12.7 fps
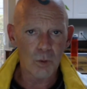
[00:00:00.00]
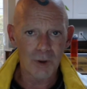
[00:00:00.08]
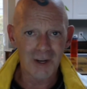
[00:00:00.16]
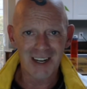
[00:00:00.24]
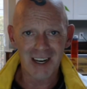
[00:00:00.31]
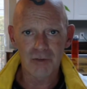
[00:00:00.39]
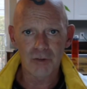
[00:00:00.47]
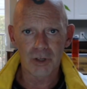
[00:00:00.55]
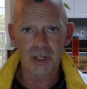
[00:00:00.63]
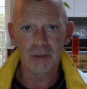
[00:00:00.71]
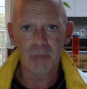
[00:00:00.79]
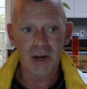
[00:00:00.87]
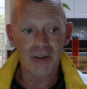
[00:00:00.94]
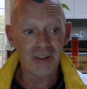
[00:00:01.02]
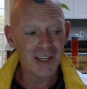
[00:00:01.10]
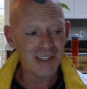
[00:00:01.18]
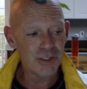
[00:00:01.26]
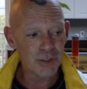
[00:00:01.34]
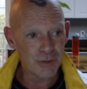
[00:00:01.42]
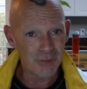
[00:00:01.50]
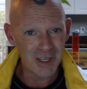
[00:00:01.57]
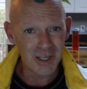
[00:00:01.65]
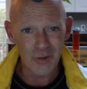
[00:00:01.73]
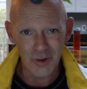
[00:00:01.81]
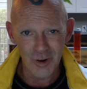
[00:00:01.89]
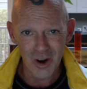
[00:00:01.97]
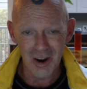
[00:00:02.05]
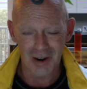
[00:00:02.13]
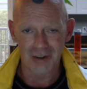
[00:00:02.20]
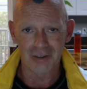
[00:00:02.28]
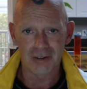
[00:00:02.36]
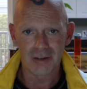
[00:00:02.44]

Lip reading: quite heavily by the ages of 8 or 9.